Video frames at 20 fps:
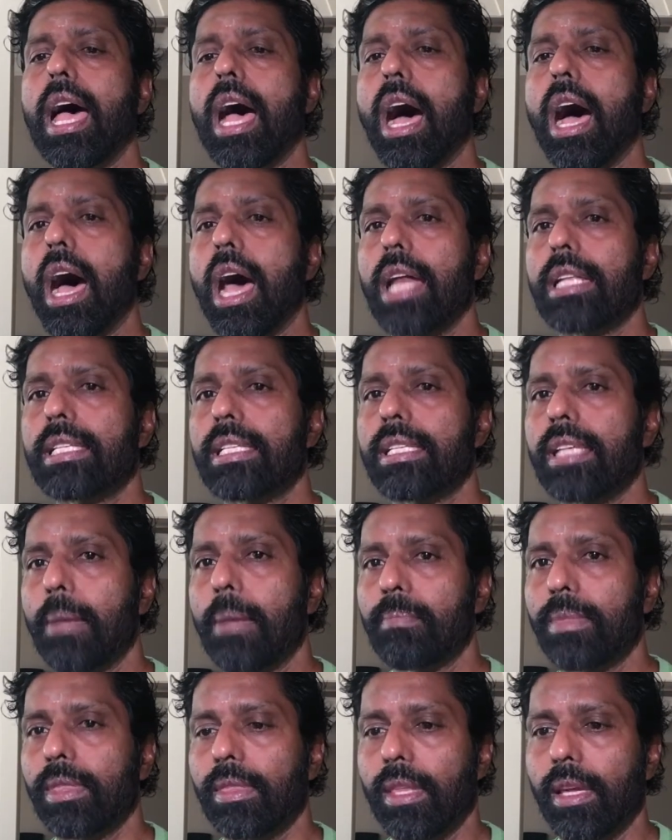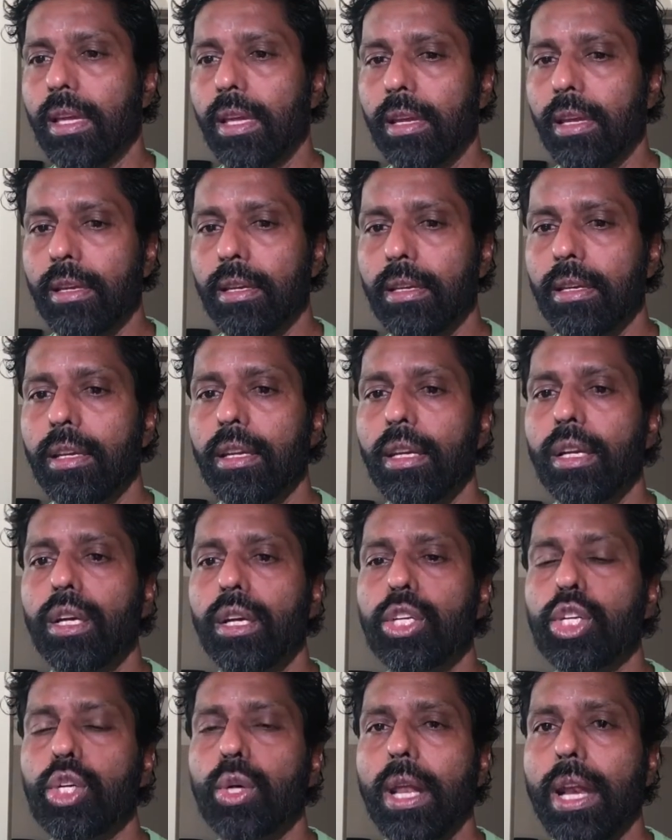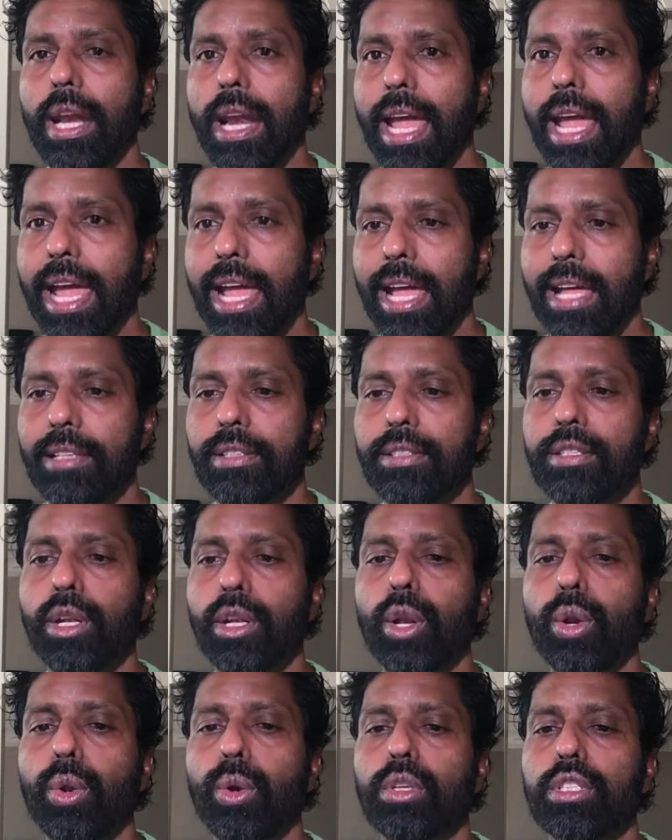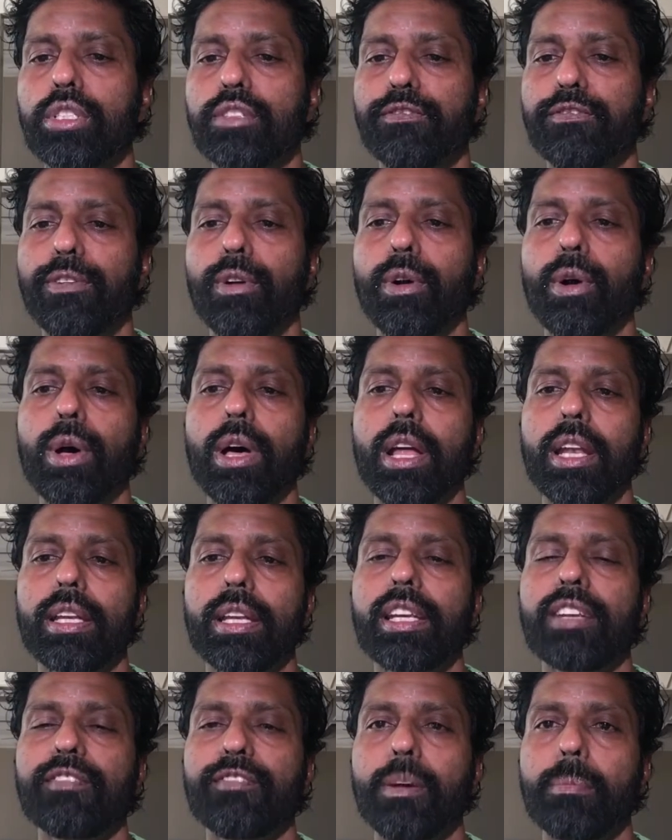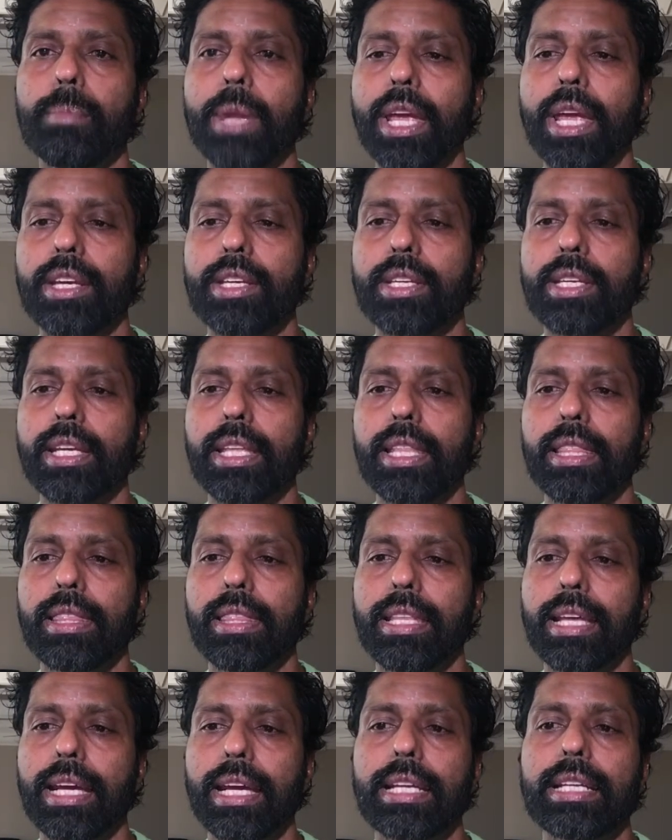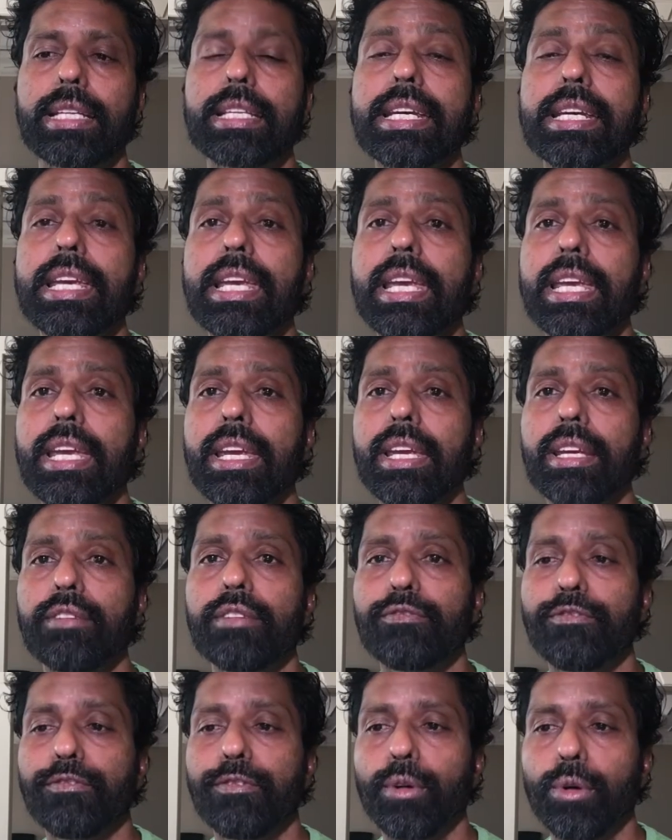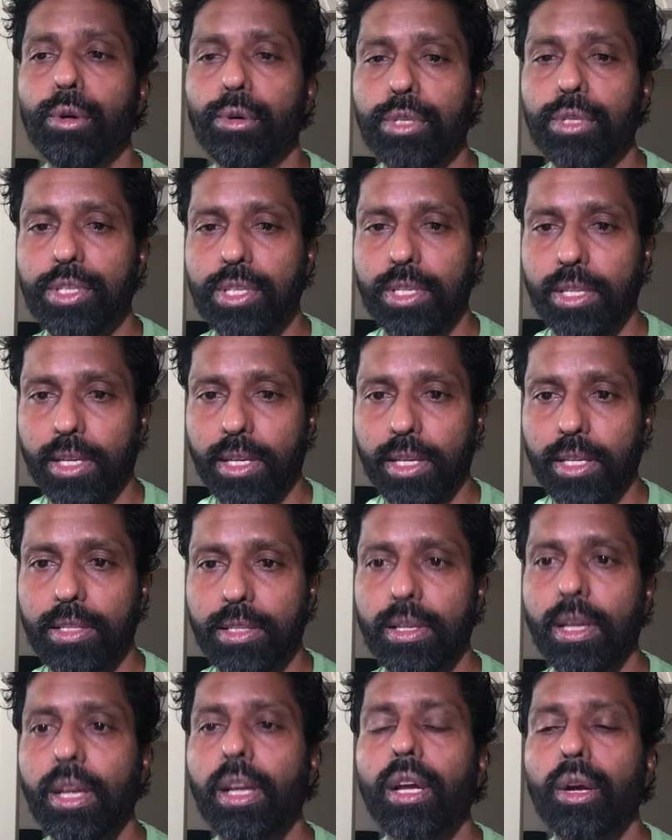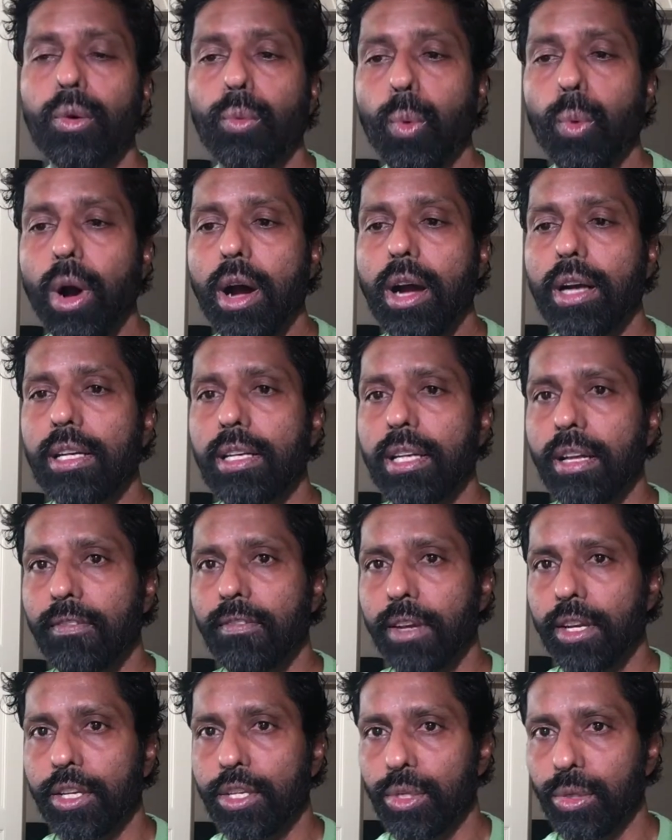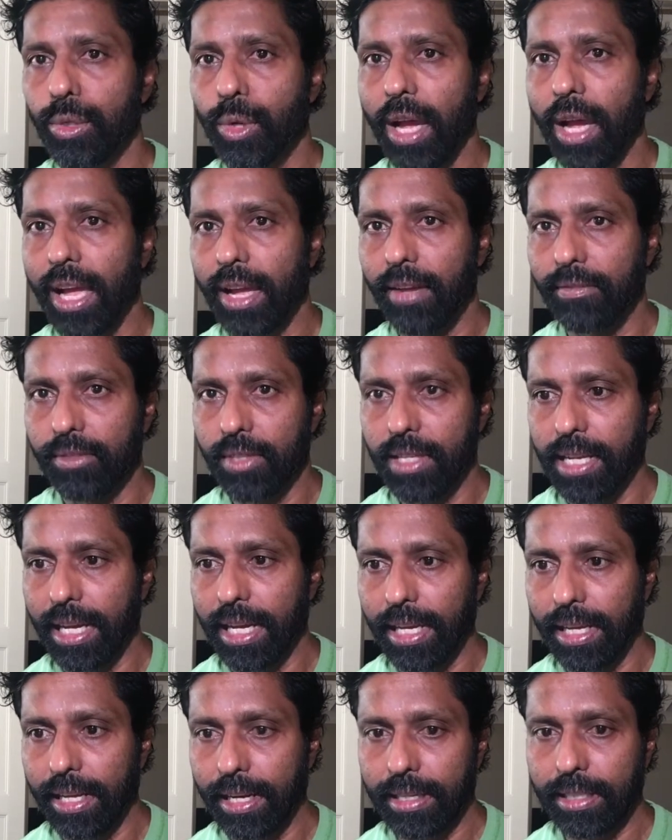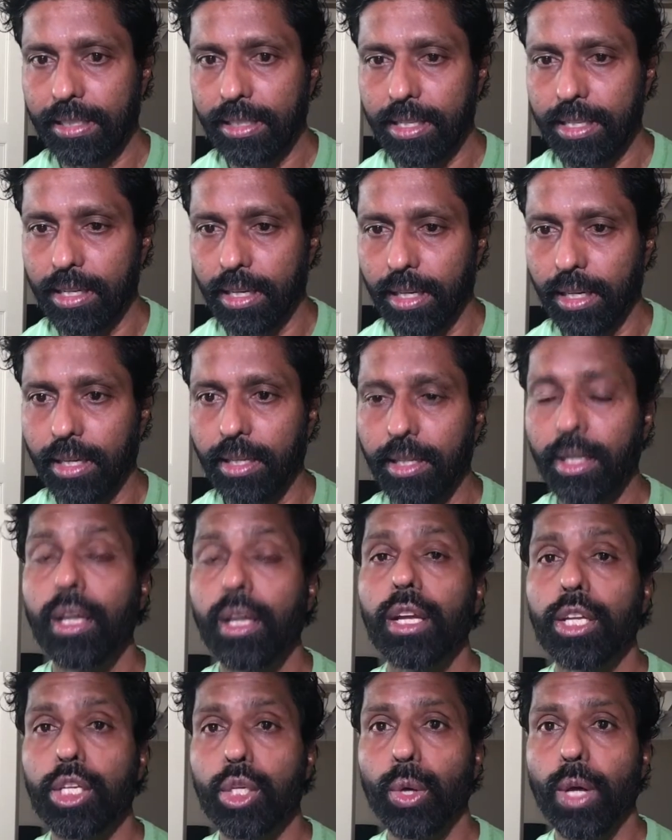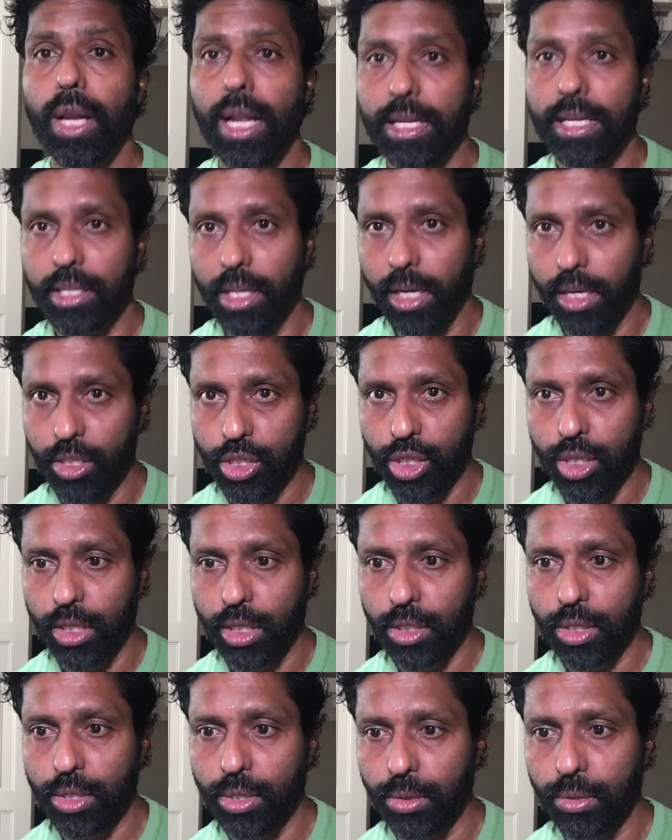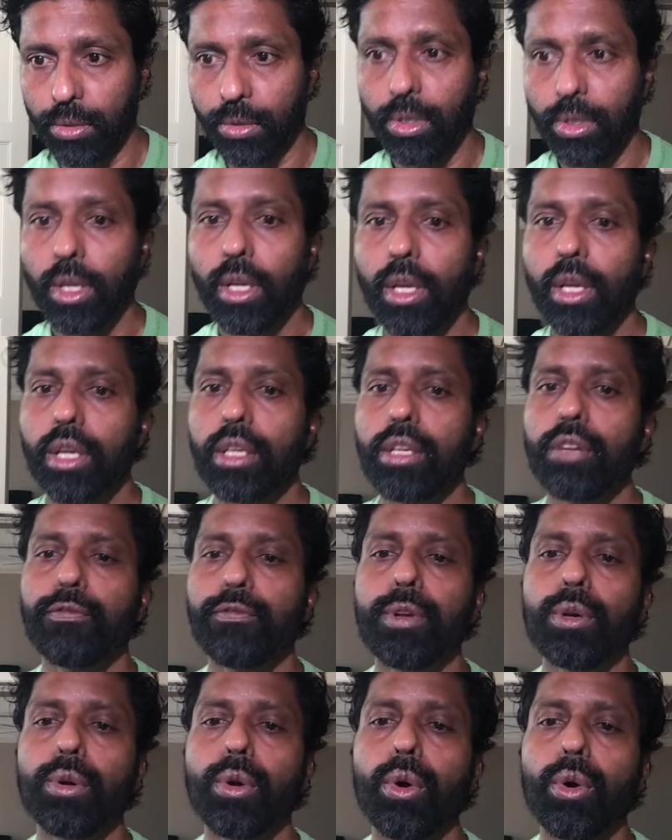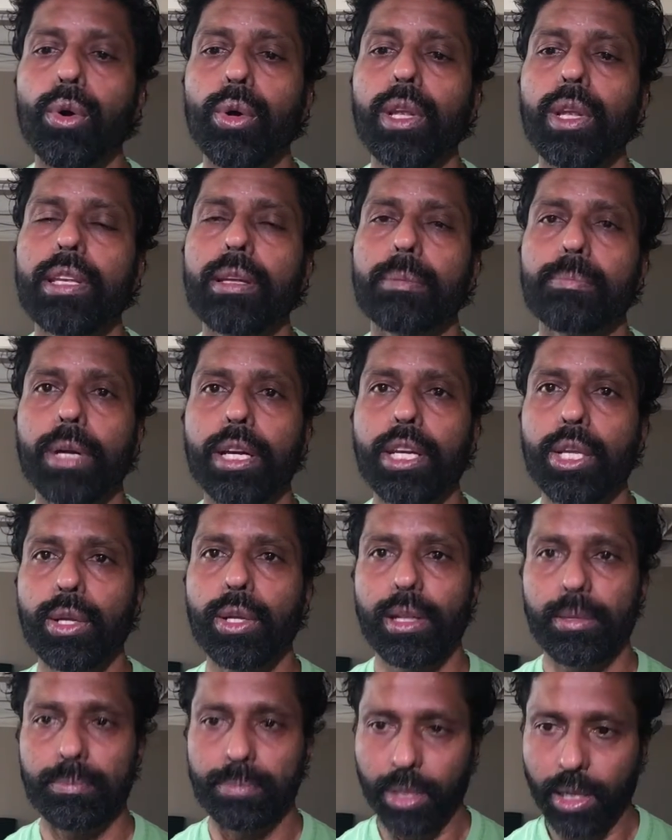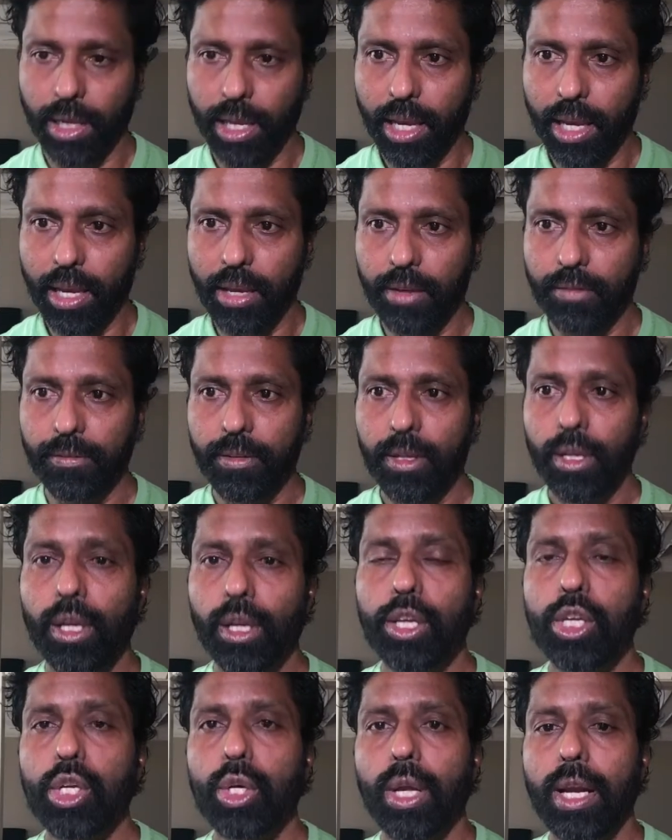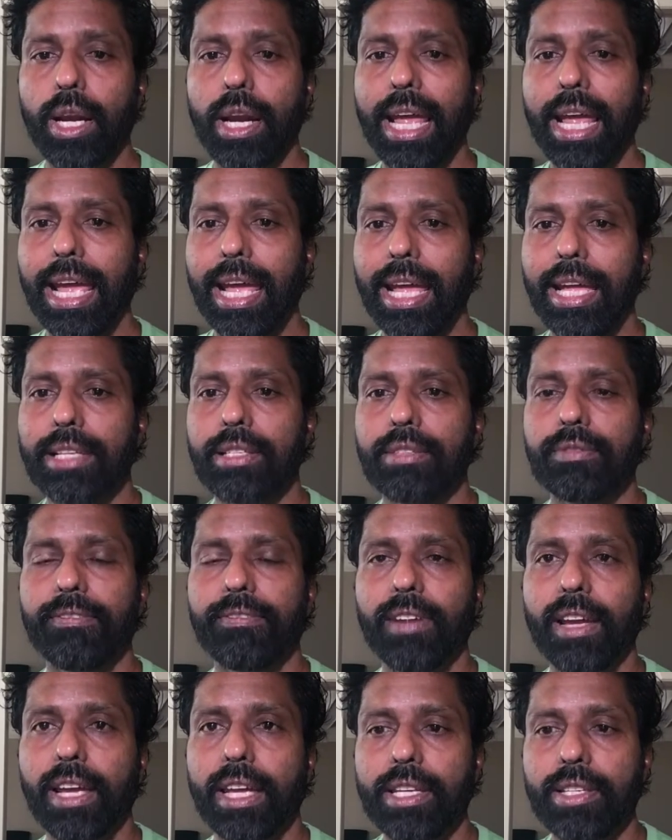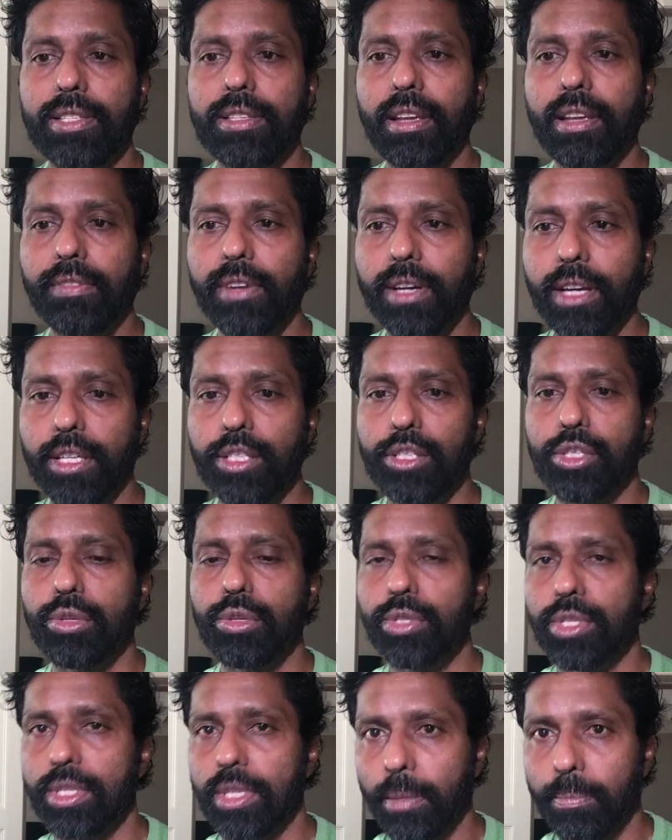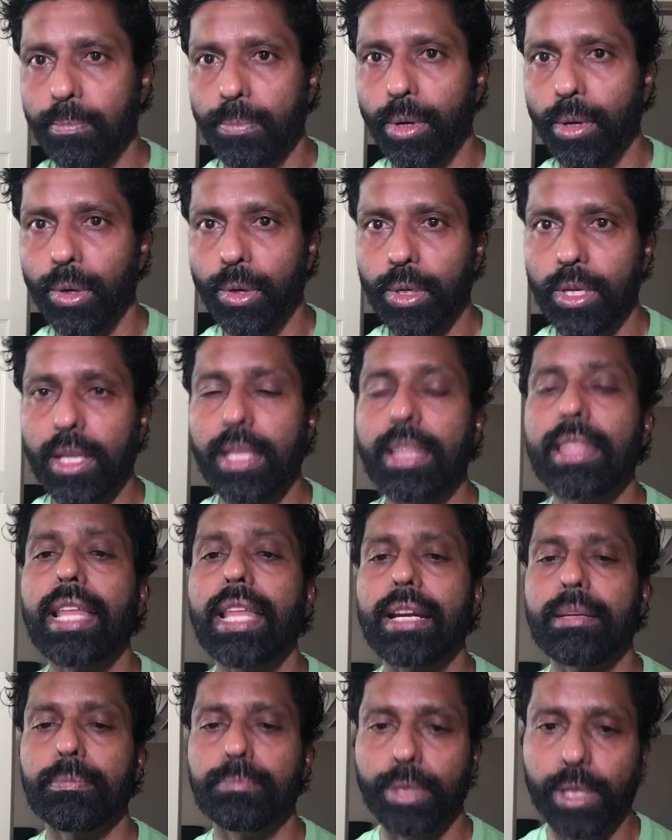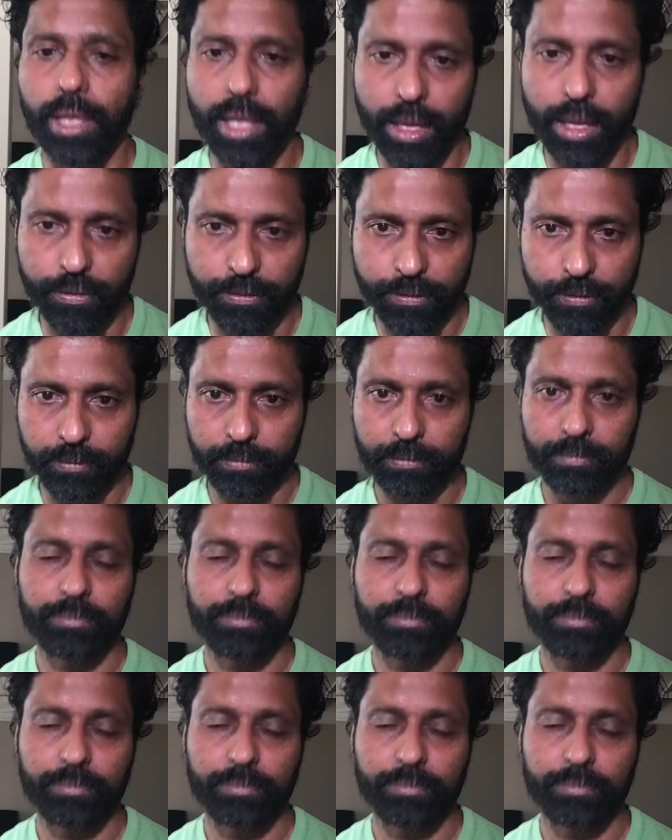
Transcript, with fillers: on something, your RAS looks for information that reinforces whatever you have directed your attention to. If you hold a particular belief, your RAS finds evidence to support that belief.